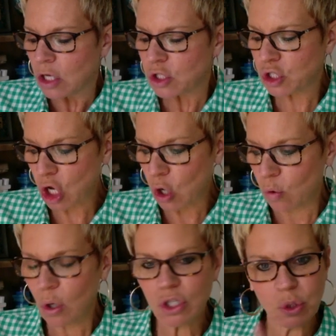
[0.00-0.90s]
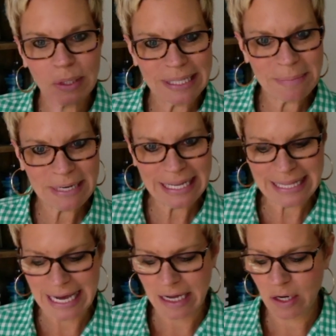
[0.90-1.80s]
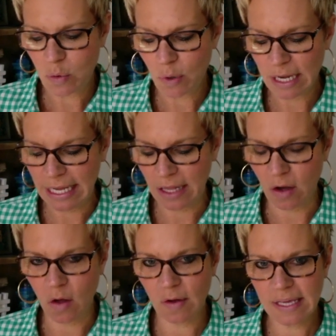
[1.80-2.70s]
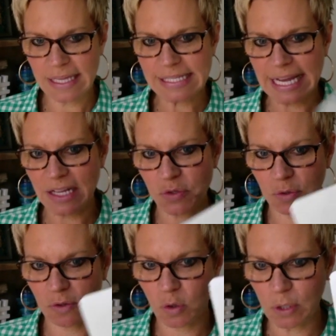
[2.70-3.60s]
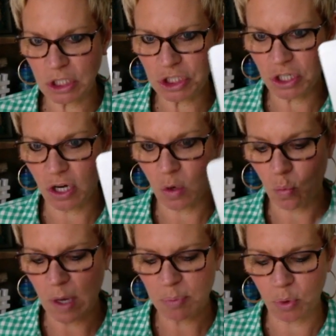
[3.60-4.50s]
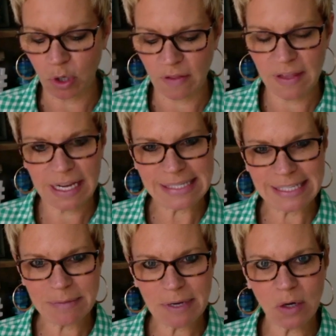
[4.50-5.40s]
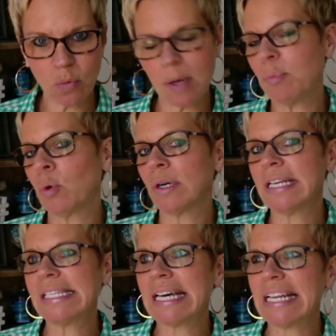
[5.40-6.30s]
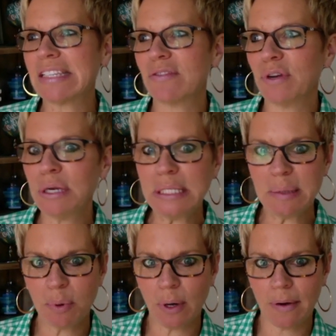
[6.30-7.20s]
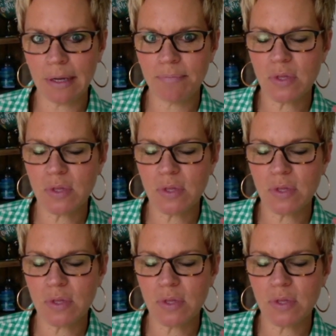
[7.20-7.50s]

So to eliminate that, we're going to get all kids answering the question on a whiteboard. The nice thing about a whiteboard is that it's very temporary.